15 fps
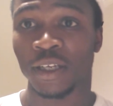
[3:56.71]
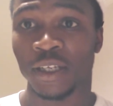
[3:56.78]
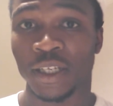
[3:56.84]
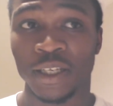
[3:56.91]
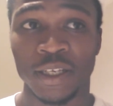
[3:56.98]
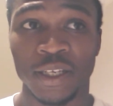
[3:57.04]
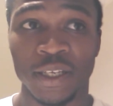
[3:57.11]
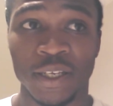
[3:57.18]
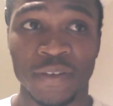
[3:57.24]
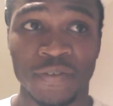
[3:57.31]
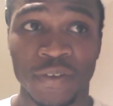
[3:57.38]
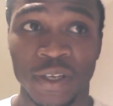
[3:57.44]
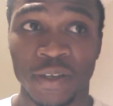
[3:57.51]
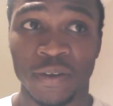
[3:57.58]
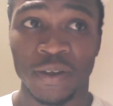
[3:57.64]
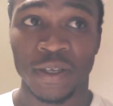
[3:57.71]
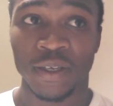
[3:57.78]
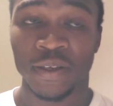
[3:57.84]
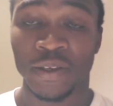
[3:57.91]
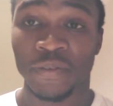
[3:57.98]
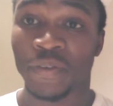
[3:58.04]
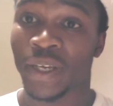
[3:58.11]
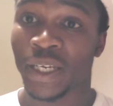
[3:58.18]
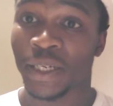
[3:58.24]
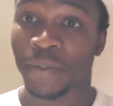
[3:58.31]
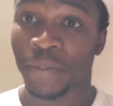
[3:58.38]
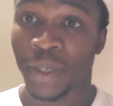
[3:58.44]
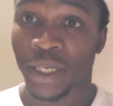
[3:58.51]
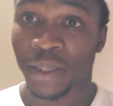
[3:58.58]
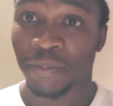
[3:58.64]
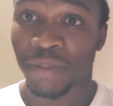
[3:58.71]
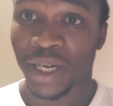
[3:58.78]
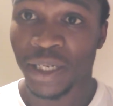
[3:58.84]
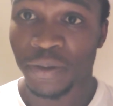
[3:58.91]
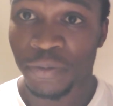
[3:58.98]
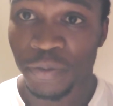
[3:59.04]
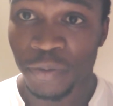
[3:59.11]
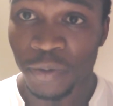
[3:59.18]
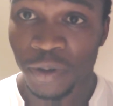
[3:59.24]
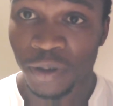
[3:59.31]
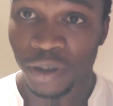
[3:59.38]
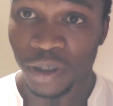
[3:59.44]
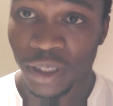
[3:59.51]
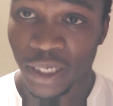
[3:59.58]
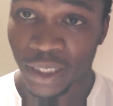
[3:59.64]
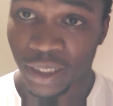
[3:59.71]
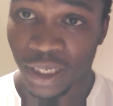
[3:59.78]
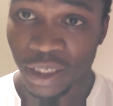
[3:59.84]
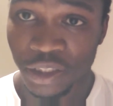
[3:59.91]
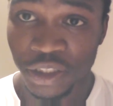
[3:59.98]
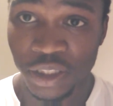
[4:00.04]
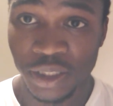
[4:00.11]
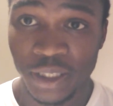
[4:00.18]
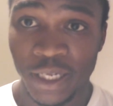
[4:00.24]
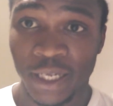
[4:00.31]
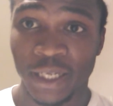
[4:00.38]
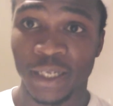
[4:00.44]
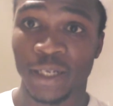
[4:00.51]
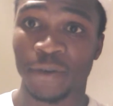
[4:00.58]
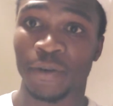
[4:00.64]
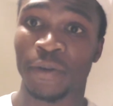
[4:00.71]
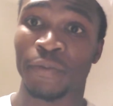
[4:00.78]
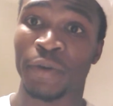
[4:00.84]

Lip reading: If anybody acknowledges that and